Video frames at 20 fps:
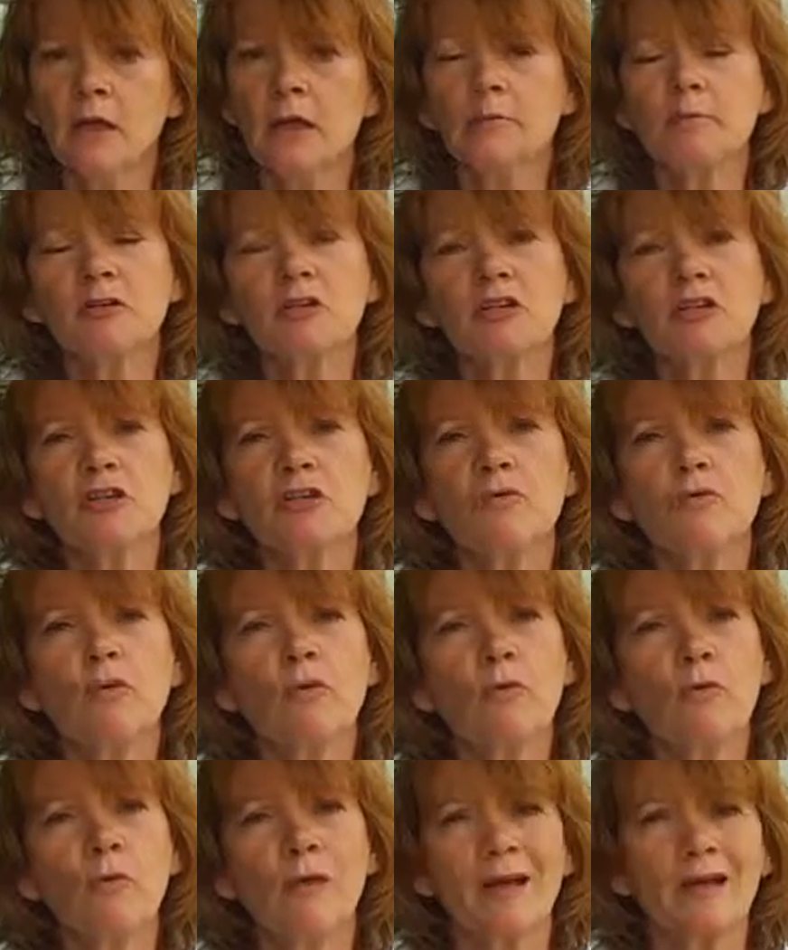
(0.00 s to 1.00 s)
but do you
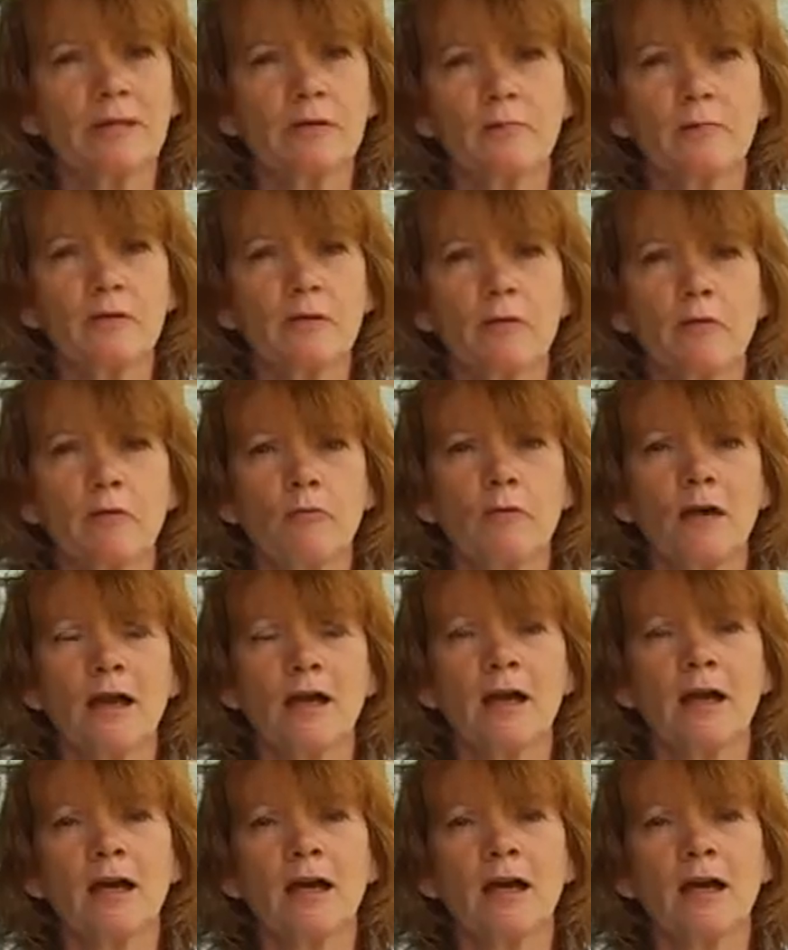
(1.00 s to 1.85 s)
always put them away,